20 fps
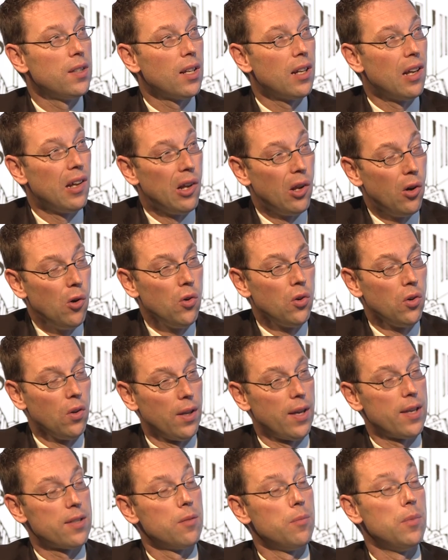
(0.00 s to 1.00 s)
that
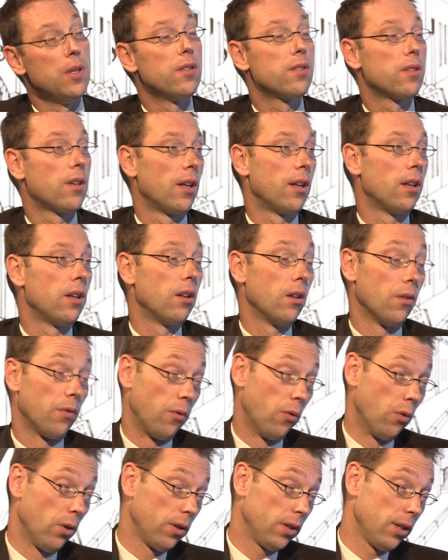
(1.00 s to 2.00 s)
local SMEs can
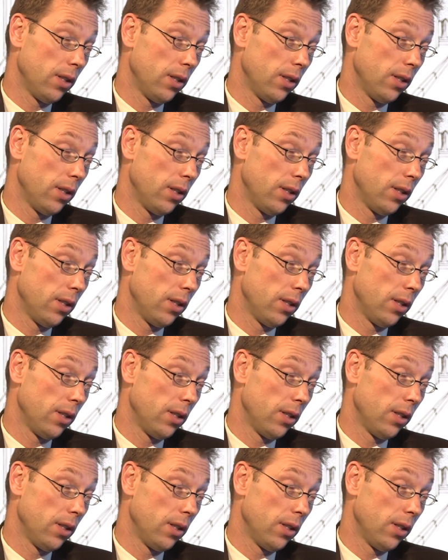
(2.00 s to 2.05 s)
afford